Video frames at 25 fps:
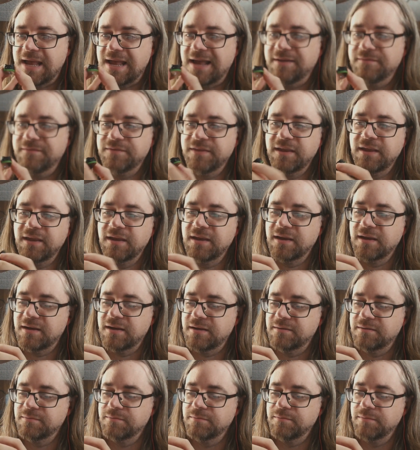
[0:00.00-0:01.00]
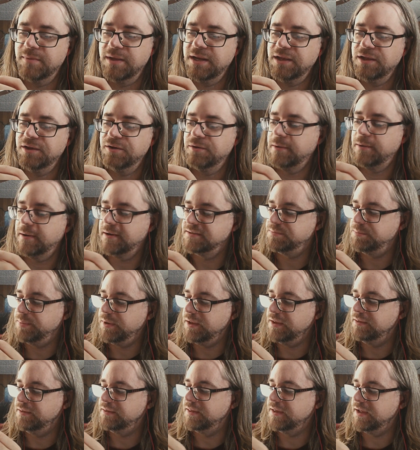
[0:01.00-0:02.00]
have the mini
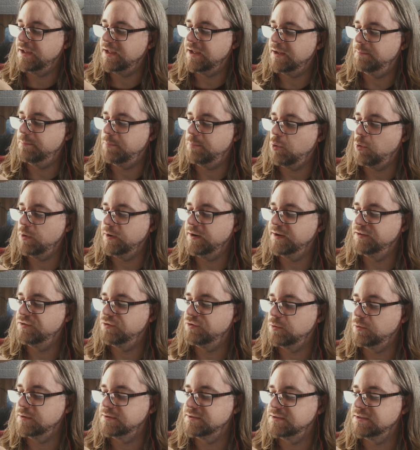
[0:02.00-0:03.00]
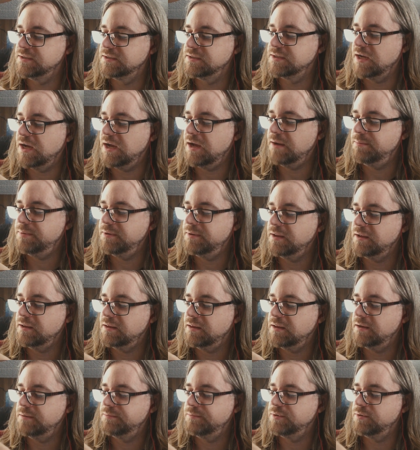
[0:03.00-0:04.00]
USB thing pointed towards the top of the
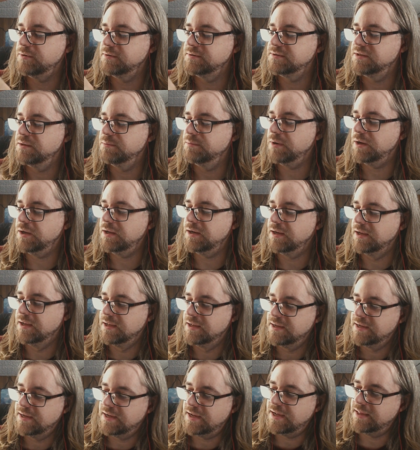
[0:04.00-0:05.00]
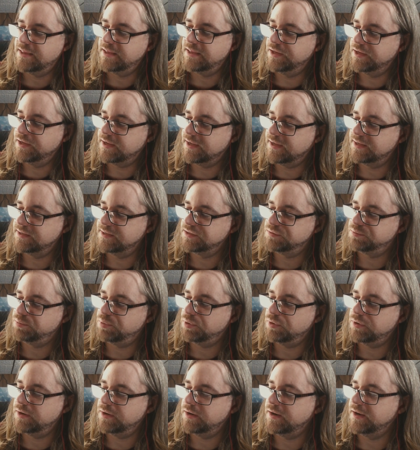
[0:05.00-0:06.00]
club, towards the butt, and then you kind of just
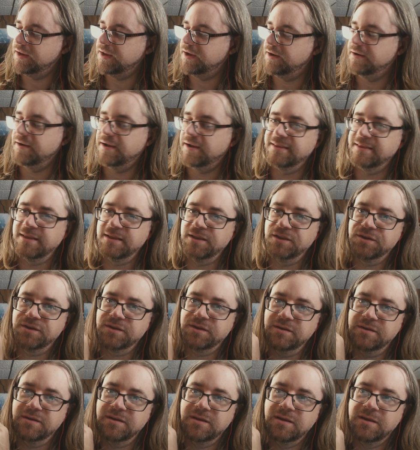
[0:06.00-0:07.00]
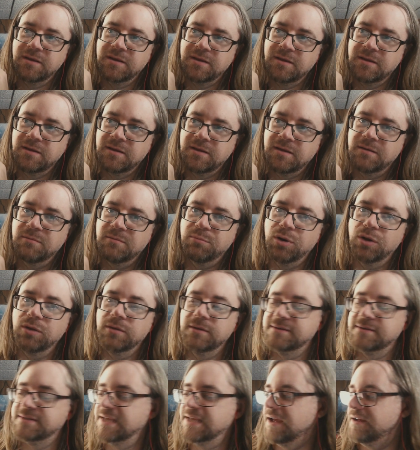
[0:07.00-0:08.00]
put it in here, and then you can pull
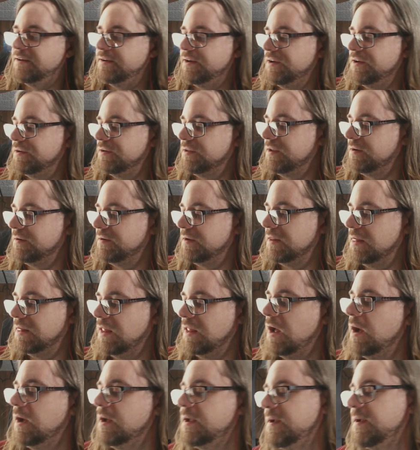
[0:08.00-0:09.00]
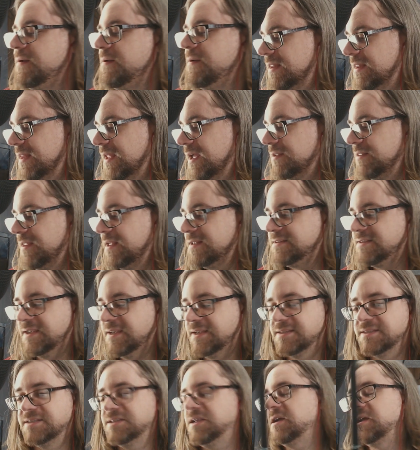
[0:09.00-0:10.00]
it down and you'll hear it lock. And now that's like
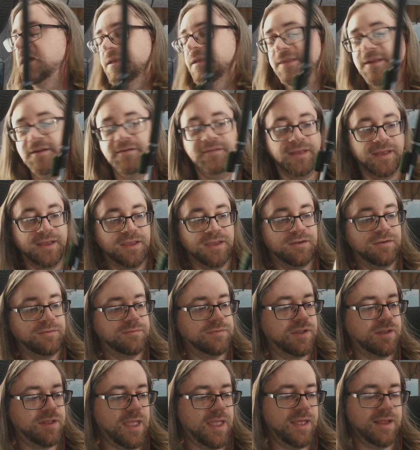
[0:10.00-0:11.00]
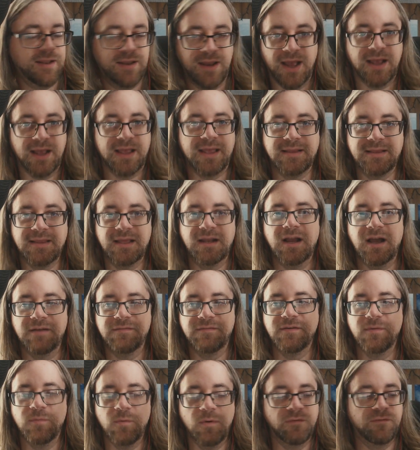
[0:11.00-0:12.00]
stuck on there. Like, you cannot get that off.
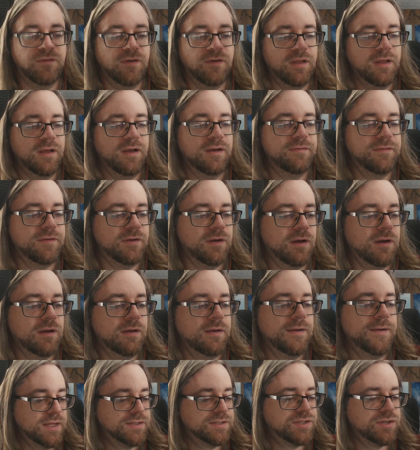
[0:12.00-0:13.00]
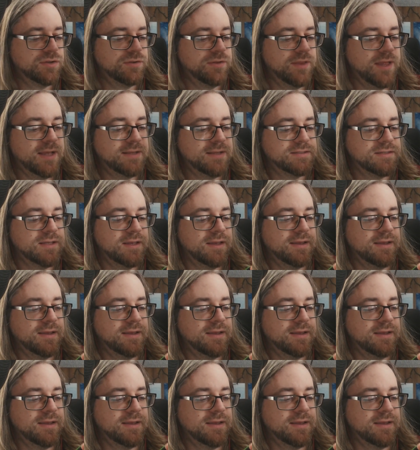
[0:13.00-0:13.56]
It won't fall off at all. And so that's